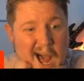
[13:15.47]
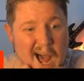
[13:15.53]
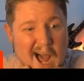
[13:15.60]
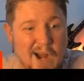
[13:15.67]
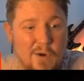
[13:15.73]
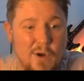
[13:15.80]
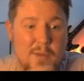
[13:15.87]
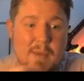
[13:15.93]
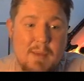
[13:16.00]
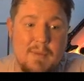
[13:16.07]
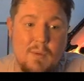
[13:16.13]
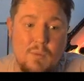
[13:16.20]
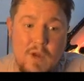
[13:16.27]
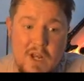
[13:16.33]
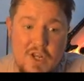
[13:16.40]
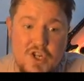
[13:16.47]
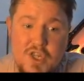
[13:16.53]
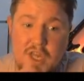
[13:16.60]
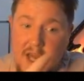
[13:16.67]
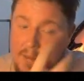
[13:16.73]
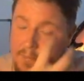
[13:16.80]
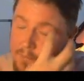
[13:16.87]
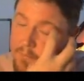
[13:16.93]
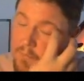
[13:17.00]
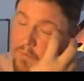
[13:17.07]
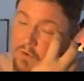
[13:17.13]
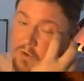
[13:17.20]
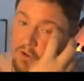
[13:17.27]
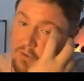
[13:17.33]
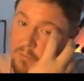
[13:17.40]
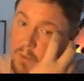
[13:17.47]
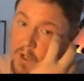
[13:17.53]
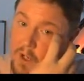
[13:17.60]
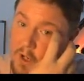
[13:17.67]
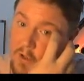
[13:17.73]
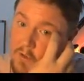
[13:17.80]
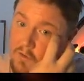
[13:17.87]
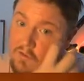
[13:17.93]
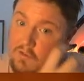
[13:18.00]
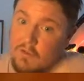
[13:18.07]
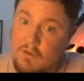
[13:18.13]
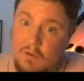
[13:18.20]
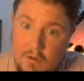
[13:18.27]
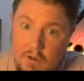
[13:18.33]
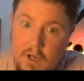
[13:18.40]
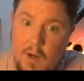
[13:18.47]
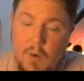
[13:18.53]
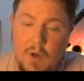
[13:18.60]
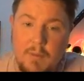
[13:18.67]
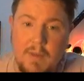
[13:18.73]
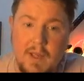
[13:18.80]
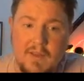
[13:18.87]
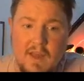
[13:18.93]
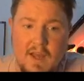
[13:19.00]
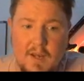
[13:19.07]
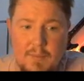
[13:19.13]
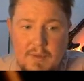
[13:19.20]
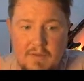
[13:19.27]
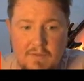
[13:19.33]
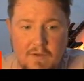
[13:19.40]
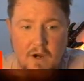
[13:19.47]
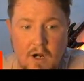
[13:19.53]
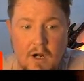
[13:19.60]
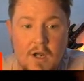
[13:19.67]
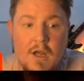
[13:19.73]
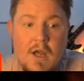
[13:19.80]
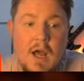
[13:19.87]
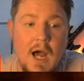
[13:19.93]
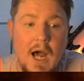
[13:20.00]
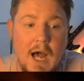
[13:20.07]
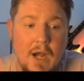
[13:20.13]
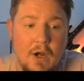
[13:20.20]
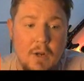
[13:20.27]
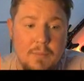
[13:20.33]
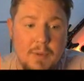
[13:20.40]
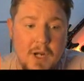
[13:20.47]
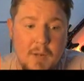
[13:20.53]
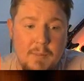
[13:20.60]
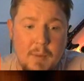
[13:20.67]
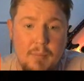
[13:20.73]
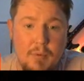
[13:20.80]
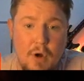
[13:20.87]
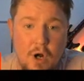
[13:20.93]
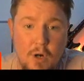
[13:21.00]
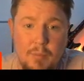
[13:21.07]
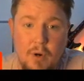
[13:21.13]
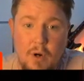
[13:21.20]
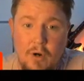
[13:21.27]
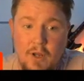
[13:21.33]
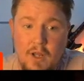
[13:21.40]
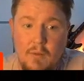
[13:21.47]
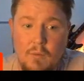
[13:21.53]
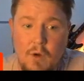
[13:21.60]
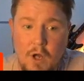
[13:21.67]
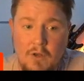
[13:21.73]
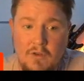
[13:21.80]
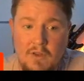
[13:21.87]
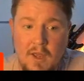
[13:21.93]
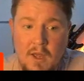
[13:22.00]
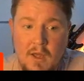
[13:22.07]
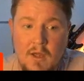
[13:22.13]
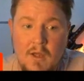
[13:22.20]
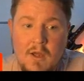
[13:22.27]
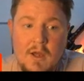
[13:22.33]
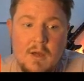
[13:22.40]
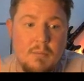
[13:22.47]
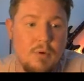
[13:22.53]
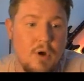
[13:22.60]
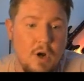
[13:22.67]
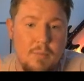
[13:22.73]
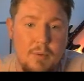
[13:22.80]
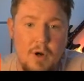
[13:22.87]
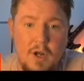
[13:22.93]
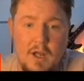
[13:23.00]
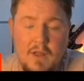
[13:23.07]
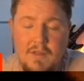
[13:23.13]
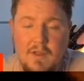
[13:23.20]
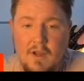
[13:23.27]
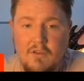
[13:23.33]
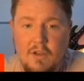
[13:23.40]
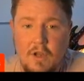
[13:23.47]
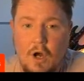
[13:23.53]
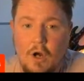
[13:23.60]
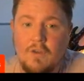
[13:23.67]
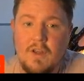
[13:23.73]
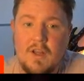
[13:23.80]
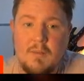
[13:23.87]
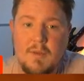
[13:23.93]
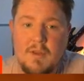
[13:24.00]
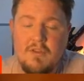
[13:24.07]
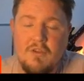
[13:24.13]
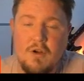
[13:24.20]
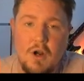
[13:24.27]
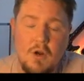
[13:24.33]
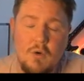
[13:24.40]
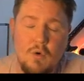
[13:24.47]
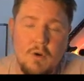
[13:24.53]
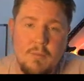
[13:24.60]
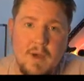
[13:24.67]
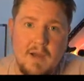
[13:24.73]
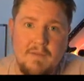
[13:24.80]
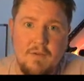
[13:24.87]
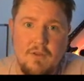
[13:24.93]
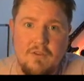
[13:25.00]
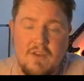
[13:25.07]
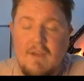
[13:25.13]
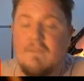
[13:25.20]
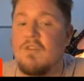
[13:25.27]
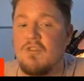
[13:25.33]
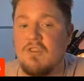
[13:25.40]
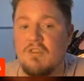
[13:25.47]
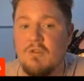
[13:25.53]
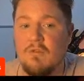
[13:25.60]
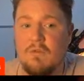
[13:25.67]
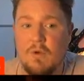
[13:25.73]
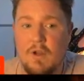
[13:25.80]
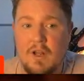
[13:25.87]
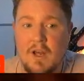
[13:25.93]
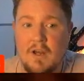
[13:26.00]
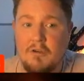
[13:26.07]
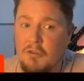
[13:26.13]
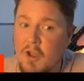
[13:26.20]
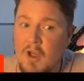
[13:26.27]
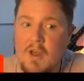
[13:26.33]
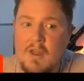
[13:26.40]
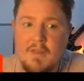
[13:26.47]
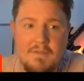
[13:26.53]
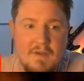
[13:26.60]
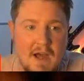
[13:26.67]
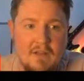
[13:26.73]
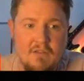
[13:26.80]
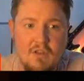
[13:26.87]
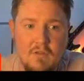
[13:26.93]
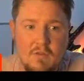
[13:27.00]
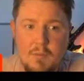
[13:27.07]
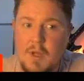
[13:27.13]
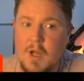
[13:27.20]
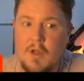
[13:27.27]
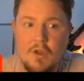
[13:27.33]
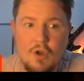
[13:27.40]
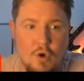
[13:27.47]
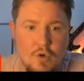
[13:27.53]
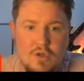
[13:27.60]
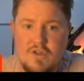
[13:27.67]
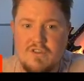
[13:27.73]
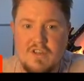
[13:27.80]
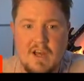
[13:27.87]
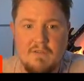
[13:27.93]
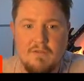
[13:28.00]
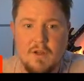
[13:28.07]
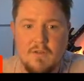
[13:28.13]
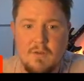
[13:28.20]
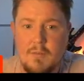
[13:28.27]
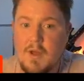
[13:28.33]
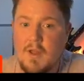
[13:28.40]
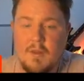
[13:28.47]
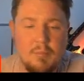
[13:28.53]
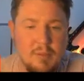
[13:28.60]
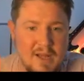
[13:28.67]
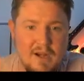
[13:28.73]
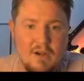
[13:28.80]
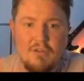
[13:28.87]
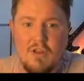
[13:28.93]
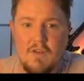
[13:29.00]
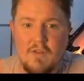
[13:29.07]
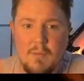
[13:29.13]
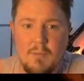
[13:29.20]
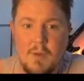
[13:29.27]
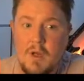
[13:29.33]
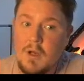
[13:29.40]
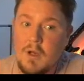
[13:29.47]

I'm going to maybe reach them just because I want to make the ADP fair. I'm going to pick up a Brock Purdy in round 8. Brock Purdy, I think, is locked in to be the starting quarterback for the San Francisco 49ers. The fans love him. The coaching staff love him. Players love him.